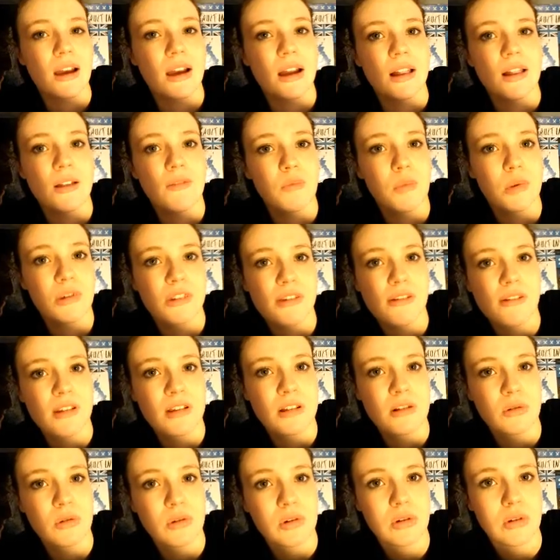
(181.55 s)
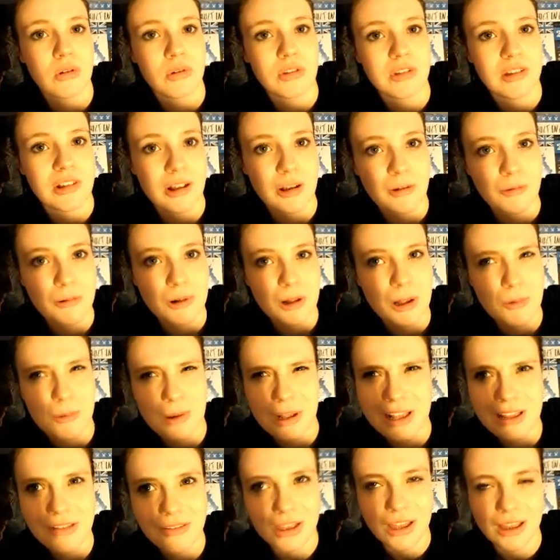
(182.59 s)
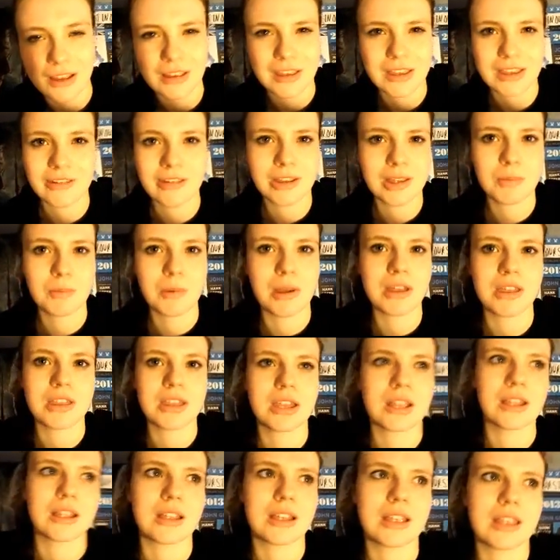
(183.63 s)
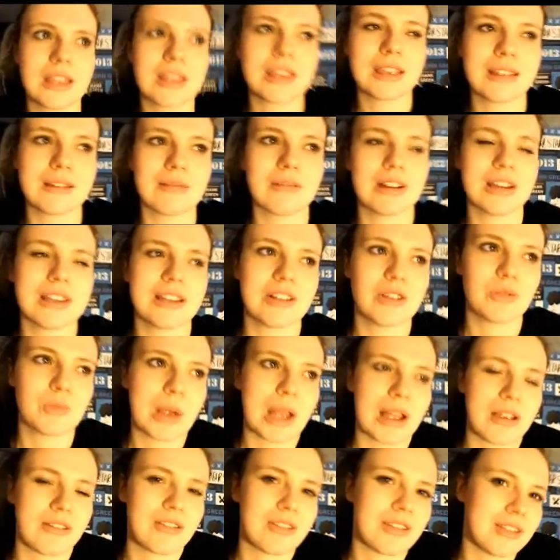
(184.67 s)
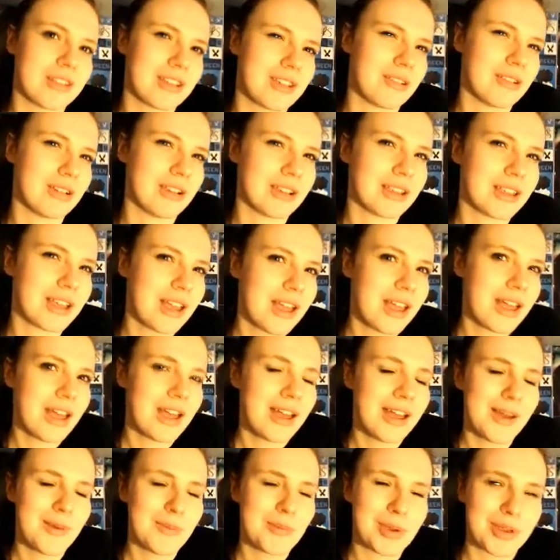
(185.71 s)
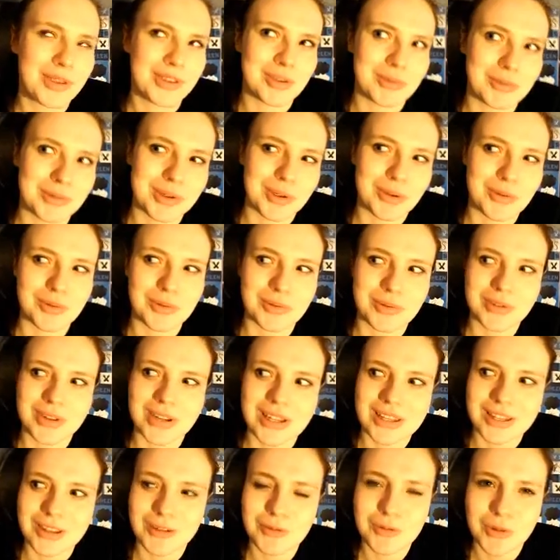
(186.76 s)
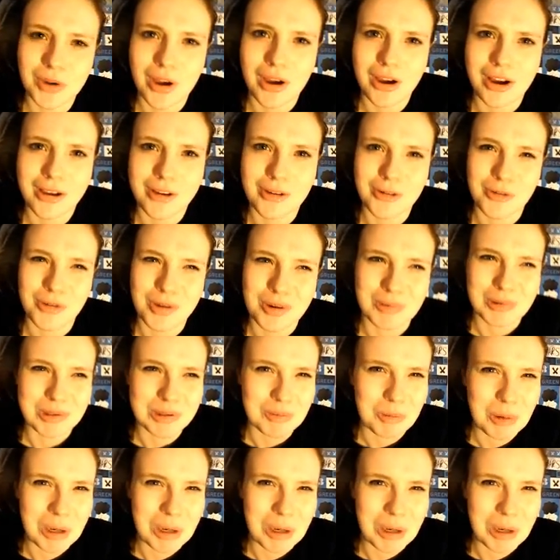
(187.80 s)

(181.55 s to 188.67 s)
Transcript: I love Professor Slughorn's Club. I love that. It's just better selling. I think it really needs to be added to the series because it's so dark and grim and